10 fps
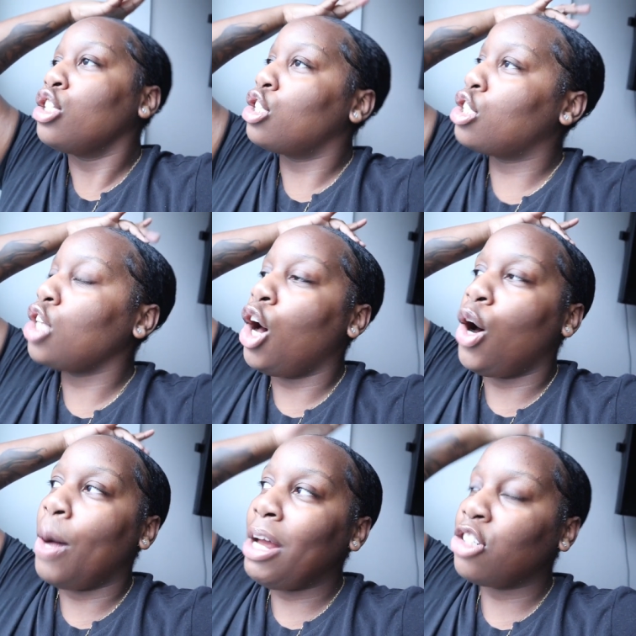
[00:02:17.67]
So
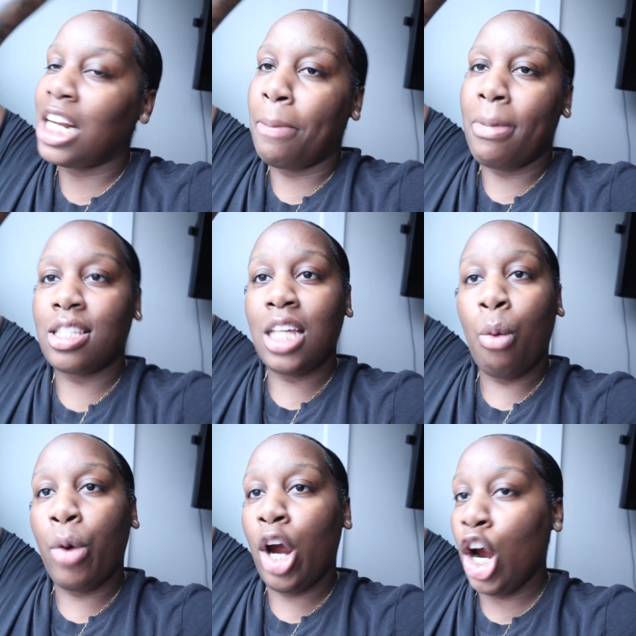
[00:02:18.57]
I'm not trying to mess
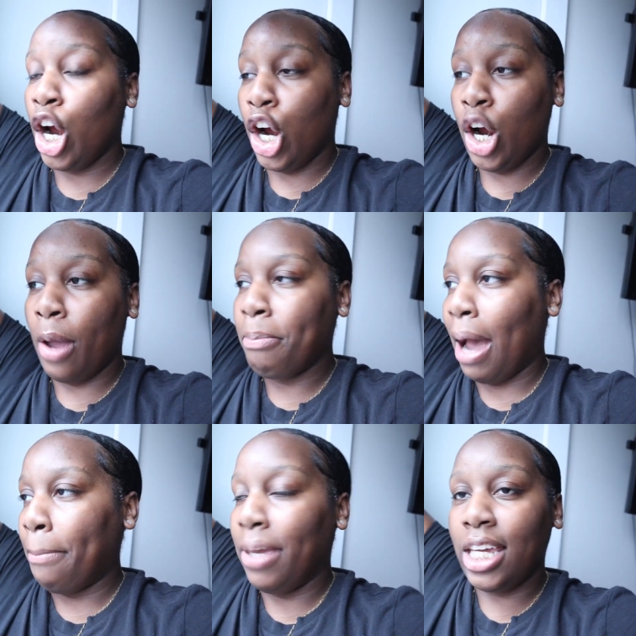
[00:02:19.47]
up with her,
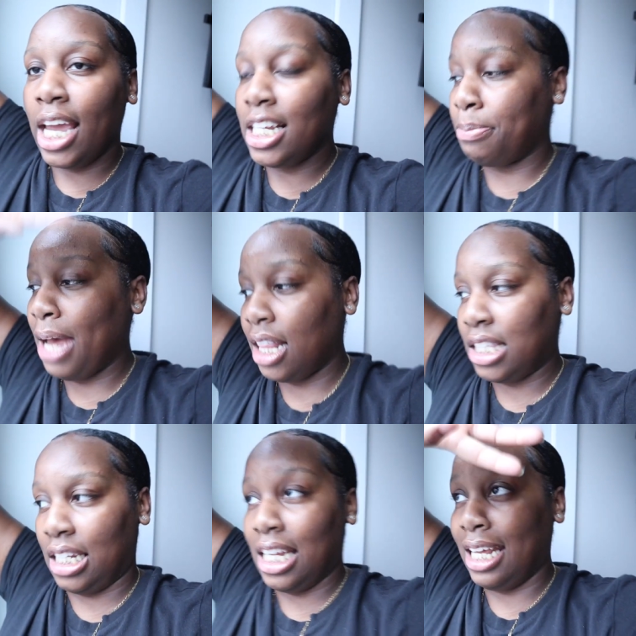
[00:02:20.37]
my pH
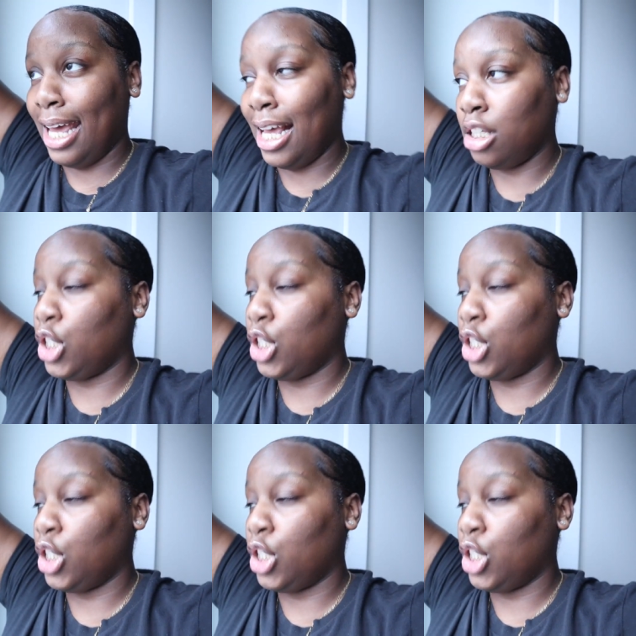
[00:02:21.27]
balance, none of that.